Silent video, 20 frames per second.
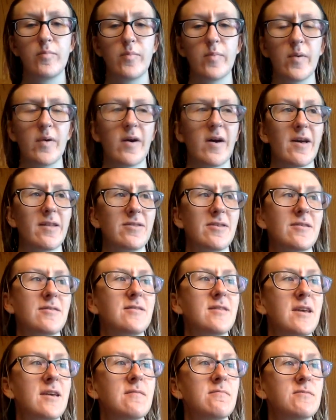but at the
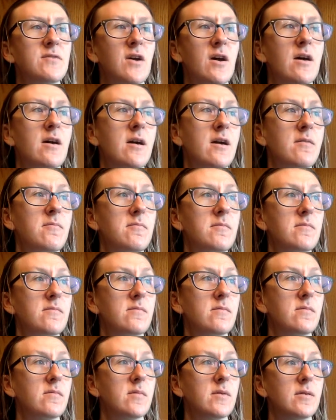same time,
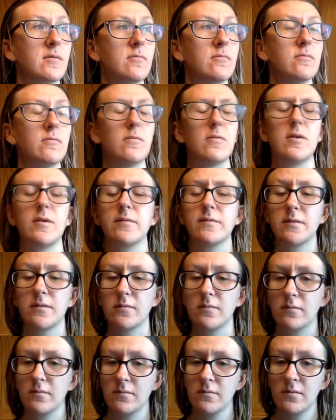it
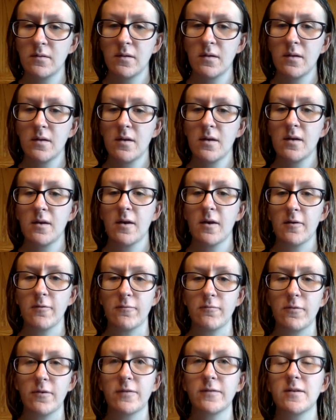wasn't. It
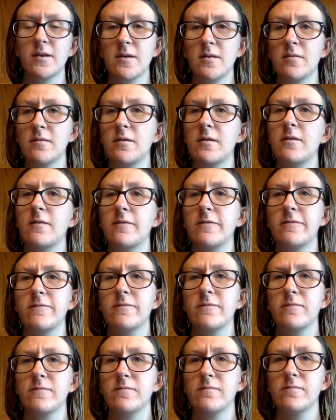wasn't
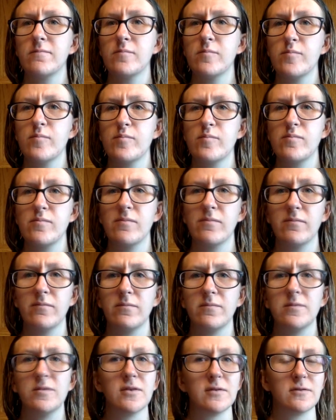enough
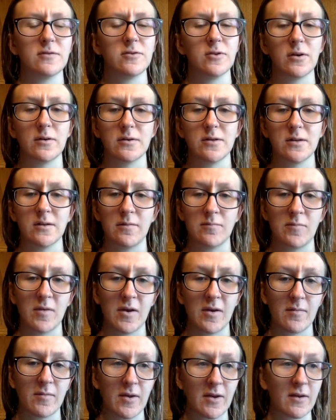destruction in
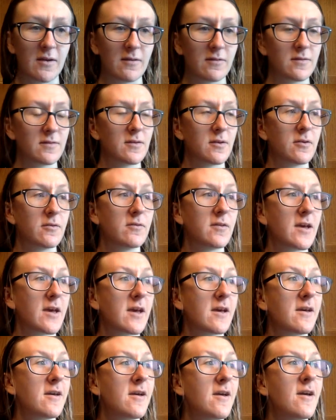my opinion. So
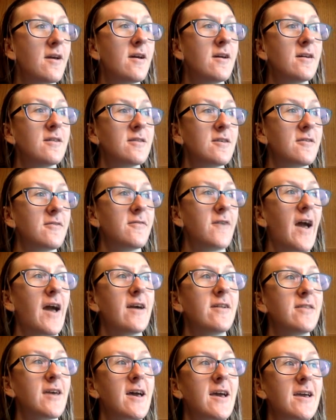like the
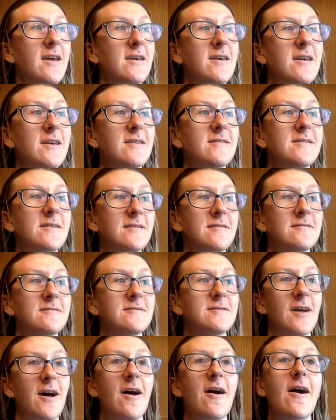fact that he
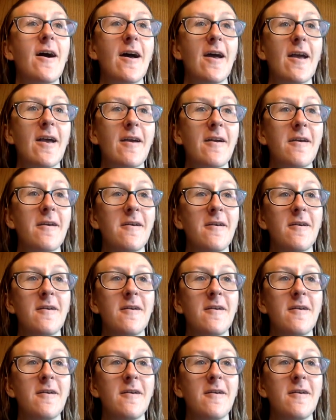didn't die